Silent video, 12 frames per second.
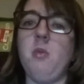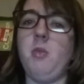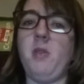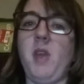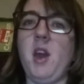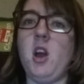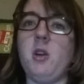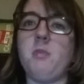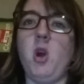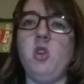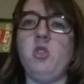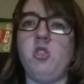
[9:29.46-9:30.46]
But they are
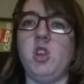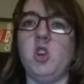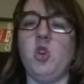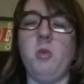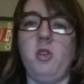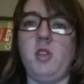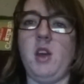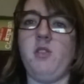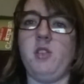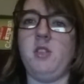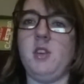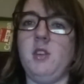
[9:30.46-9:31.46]
posting almost
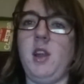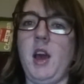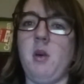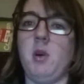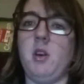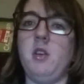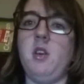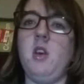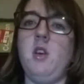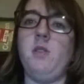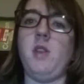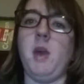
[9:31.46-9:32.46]
every single hour.
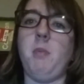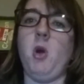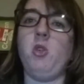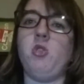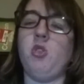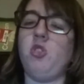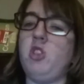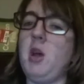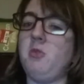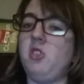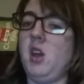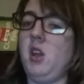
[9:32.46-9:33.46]
They post on
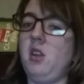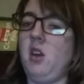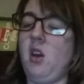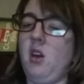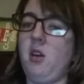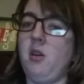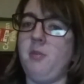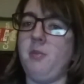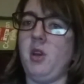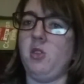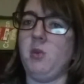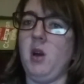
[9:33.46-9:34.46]
Snapchat
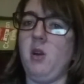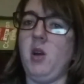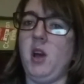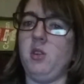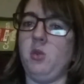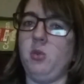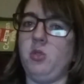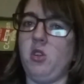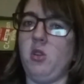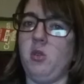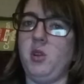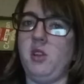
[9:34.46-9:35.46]
as well, and
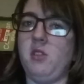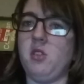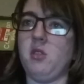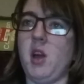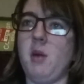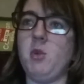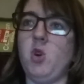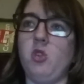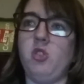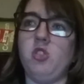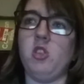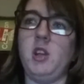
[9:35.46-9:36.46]
also on Instagram
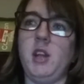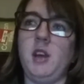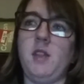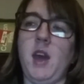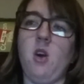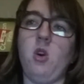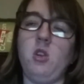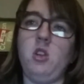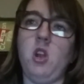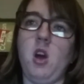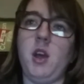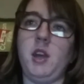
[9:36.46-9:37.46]
constantly. They're
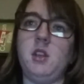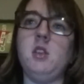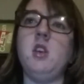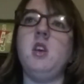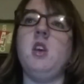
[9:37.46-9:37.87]
online.